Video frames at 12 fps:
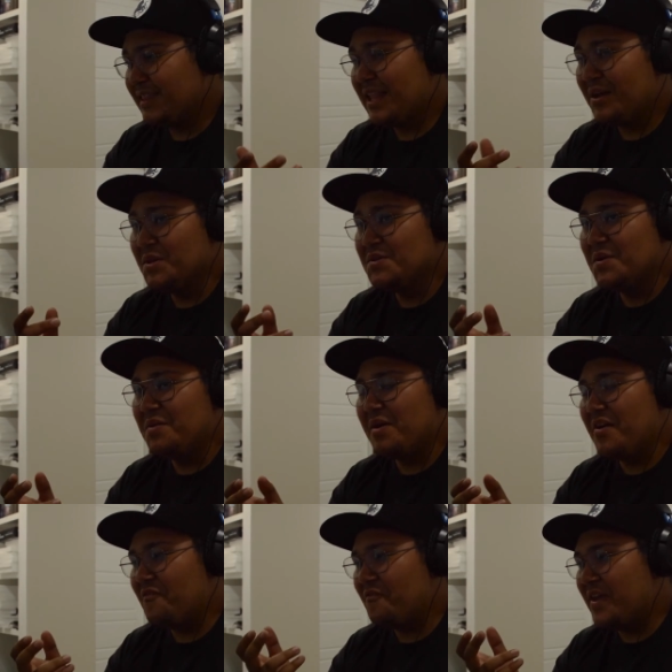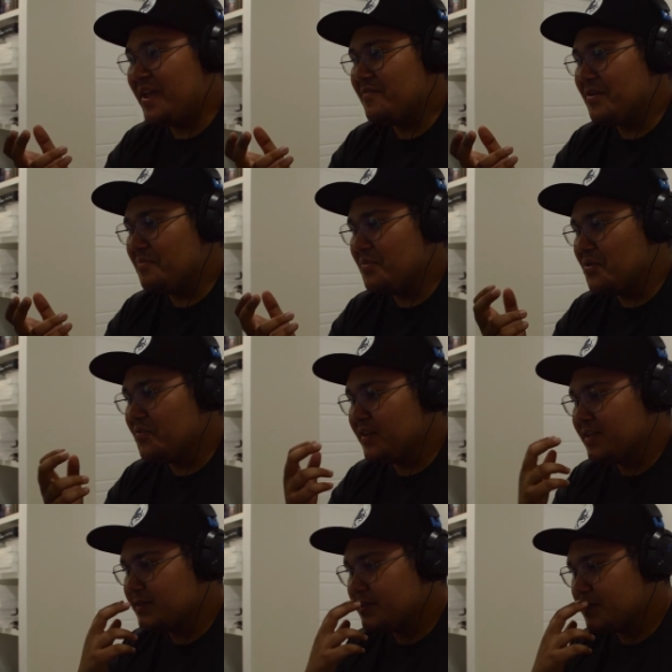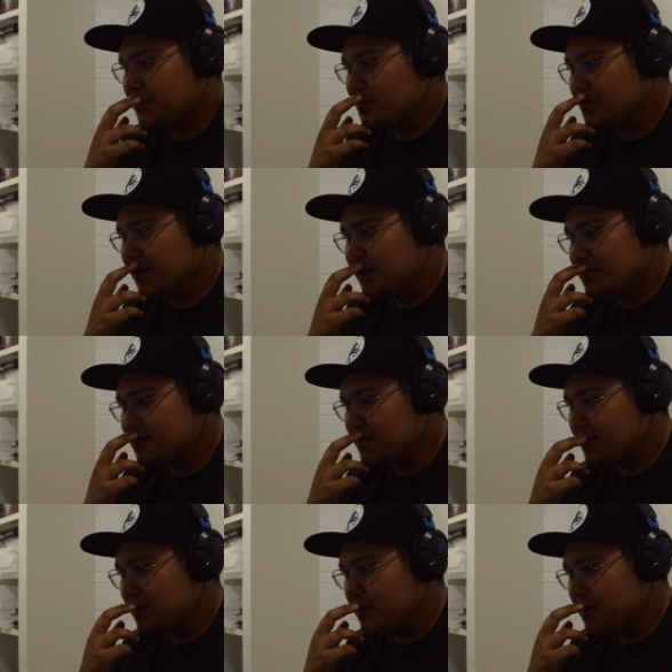That was one of my favorite movies, 300.